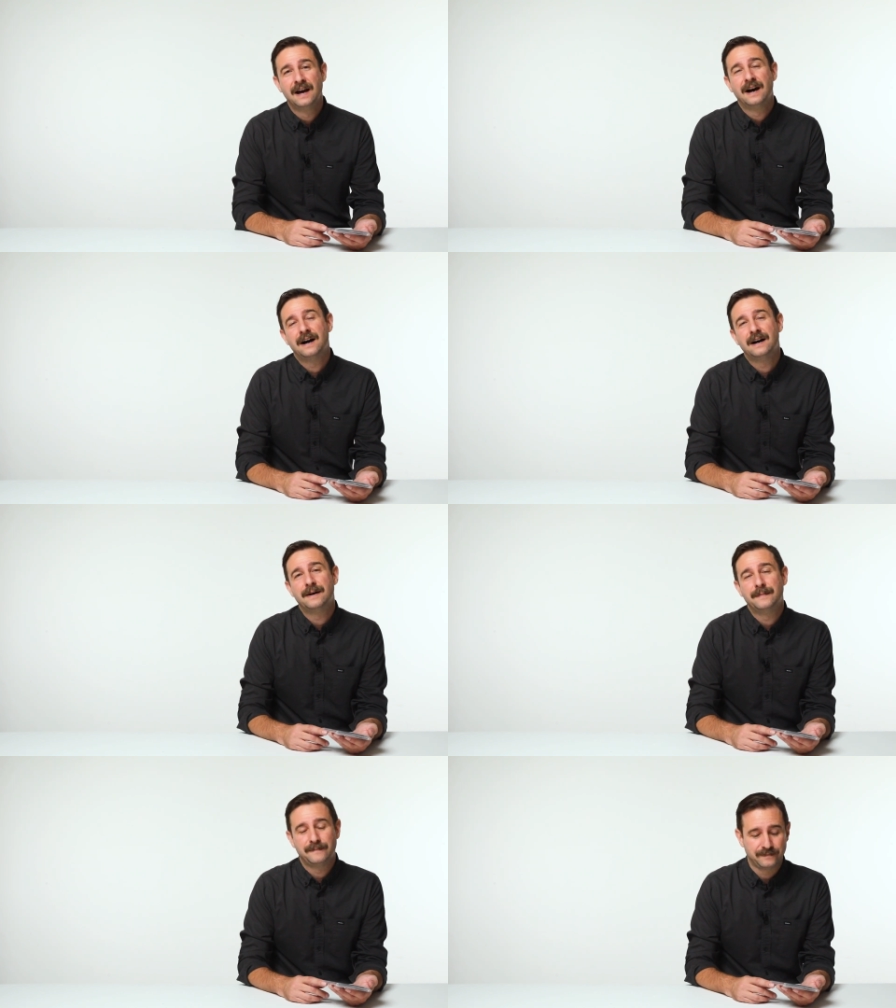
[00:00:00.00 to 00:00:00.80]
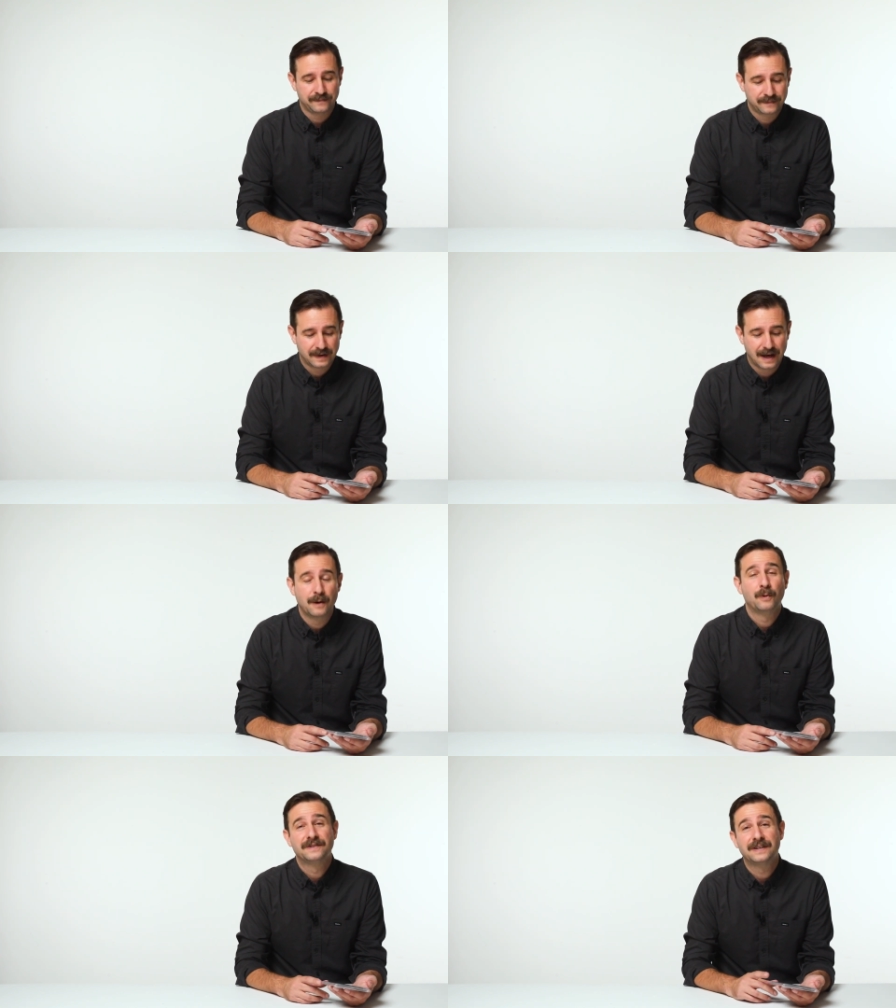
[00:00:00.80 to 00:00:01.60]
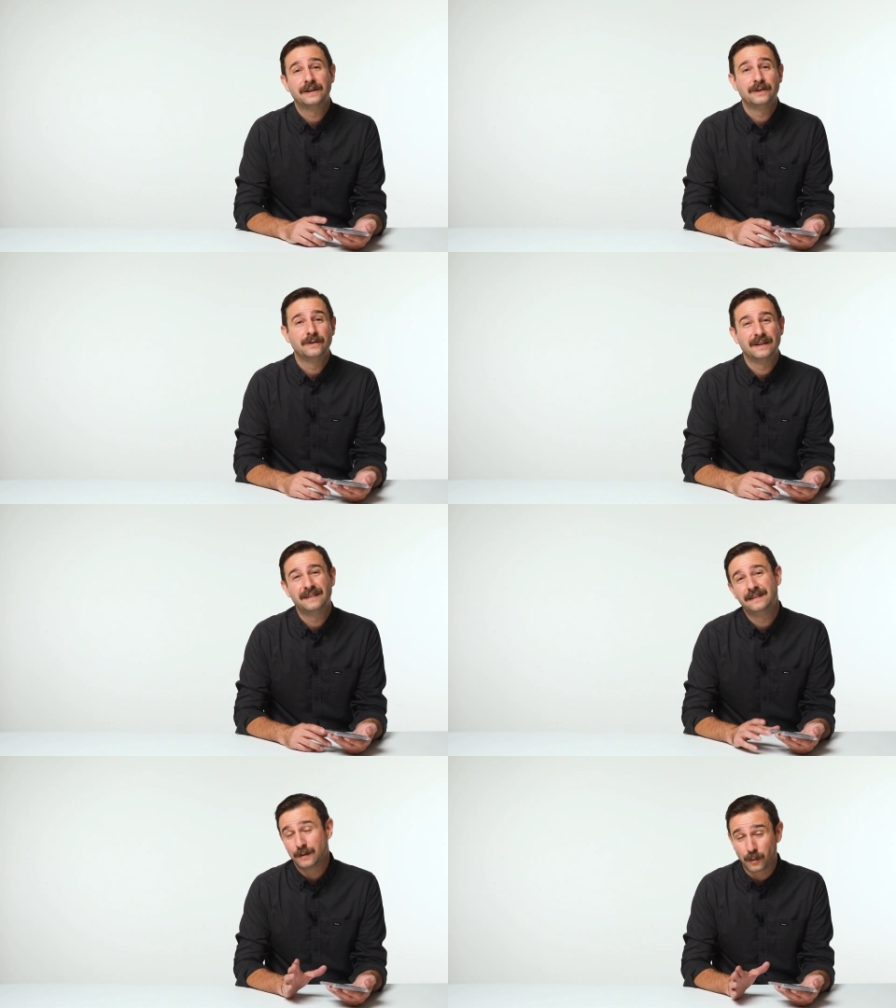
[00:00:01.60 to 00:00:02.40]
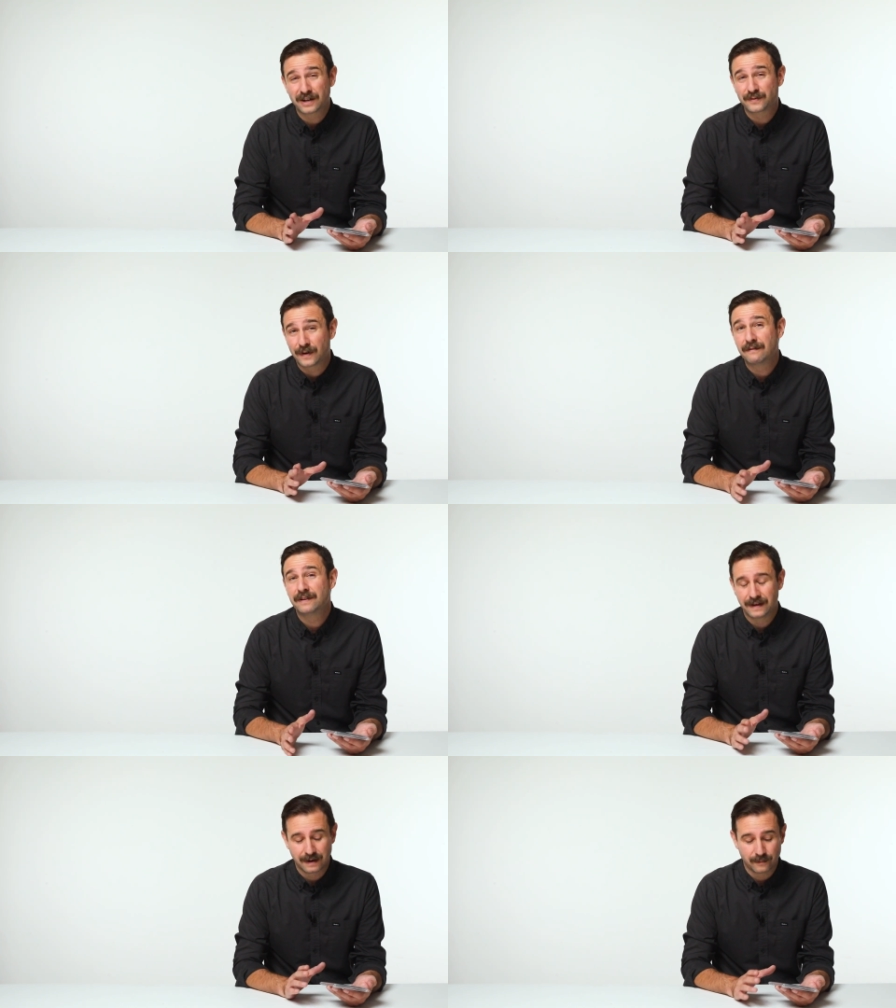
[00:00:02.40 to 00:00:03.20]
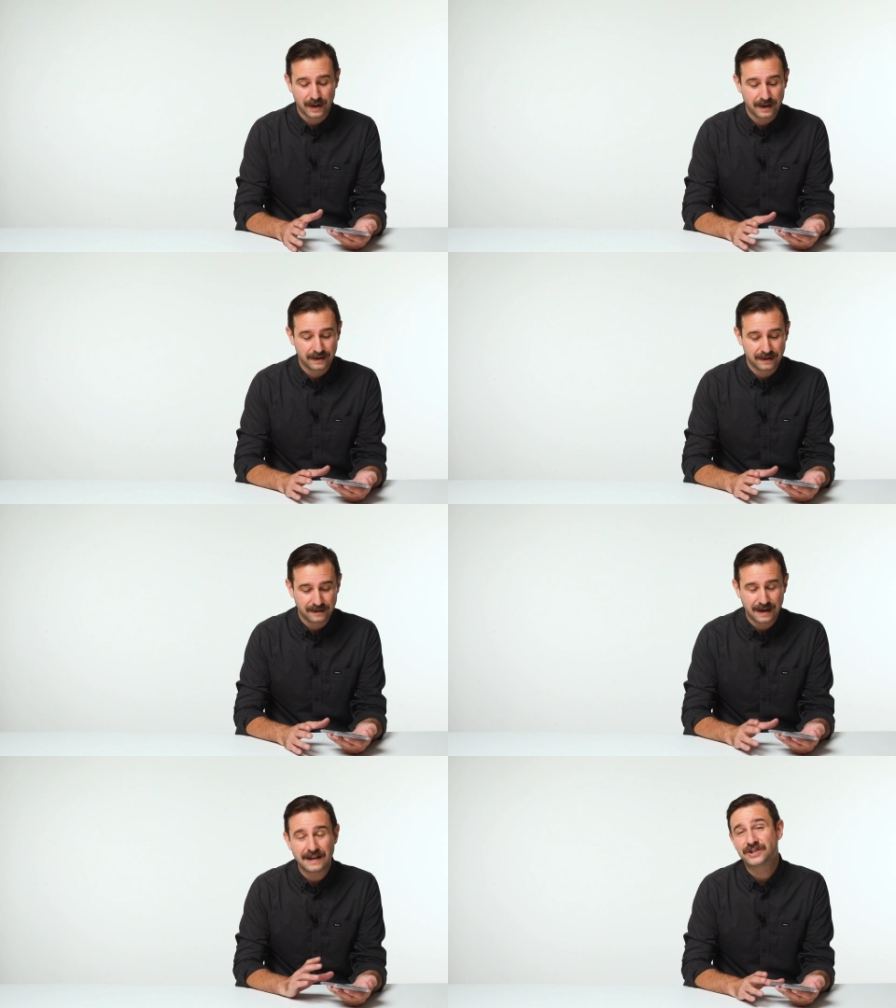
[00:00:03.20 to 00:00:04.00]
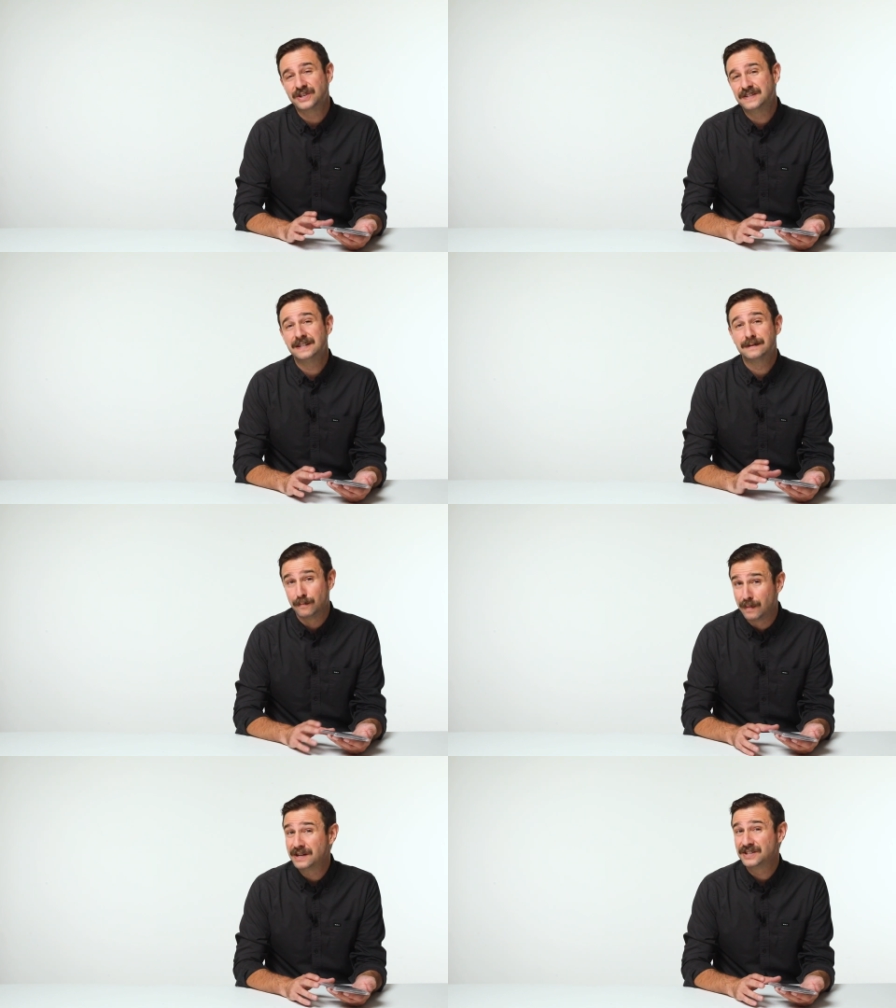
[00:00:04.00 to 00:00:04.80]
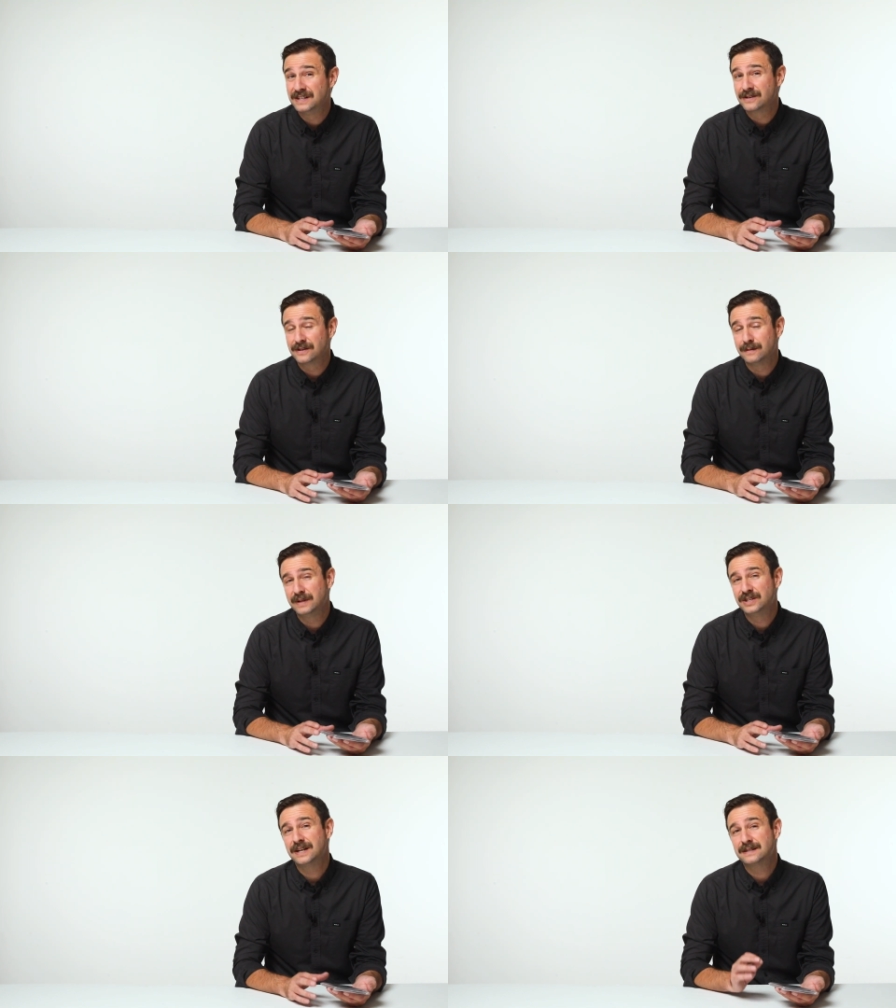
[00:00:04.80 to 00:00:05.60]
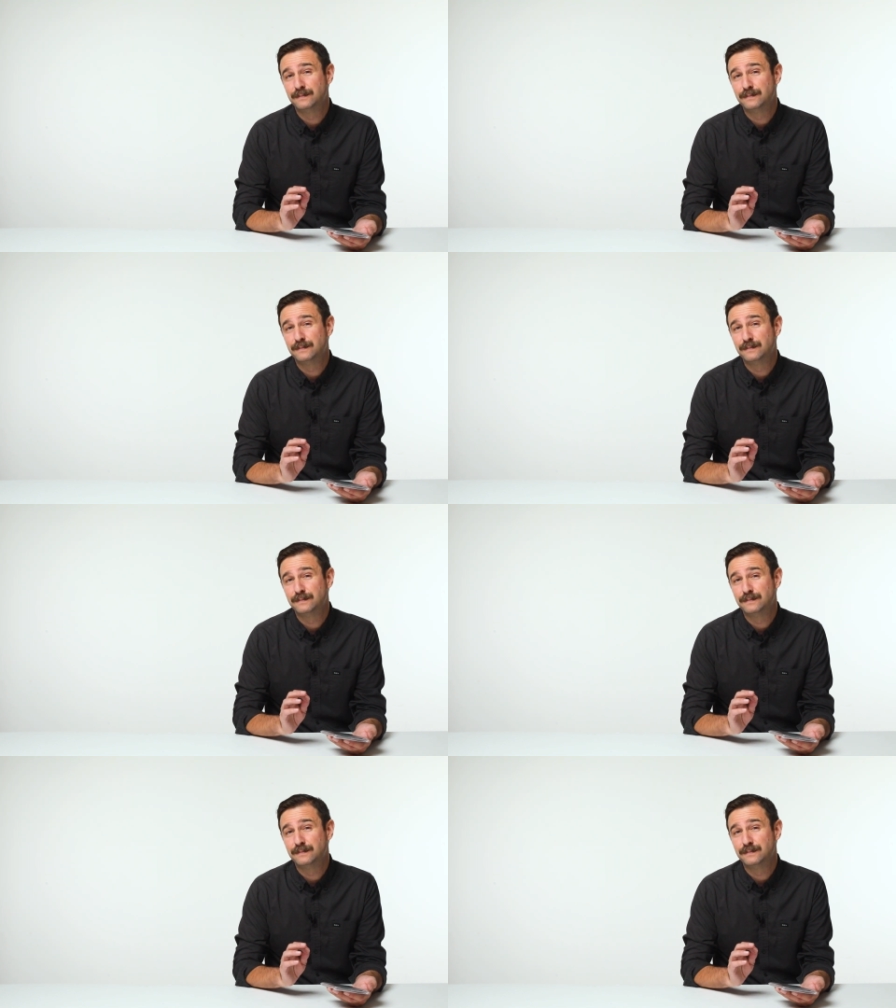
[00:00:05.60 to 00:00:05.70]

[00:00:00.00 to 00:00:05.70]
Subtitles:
I will tell you that it works for everything, but SGC is much easier than BGS.